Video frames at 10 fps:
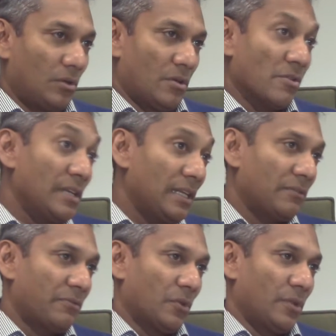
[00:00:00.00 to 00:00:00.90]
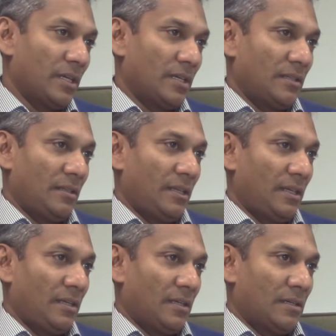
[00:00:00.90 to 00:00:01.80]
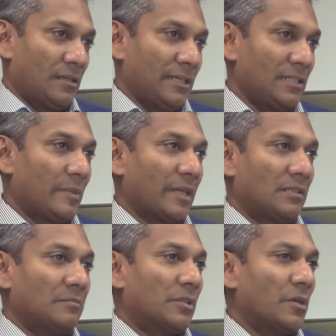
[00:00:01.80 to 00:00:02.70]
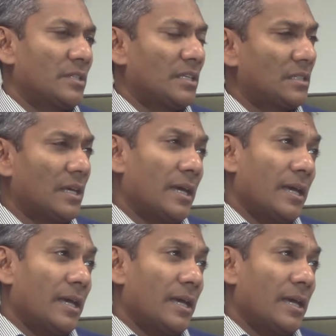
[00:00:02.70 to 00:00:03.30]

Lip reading: only for the inspection process,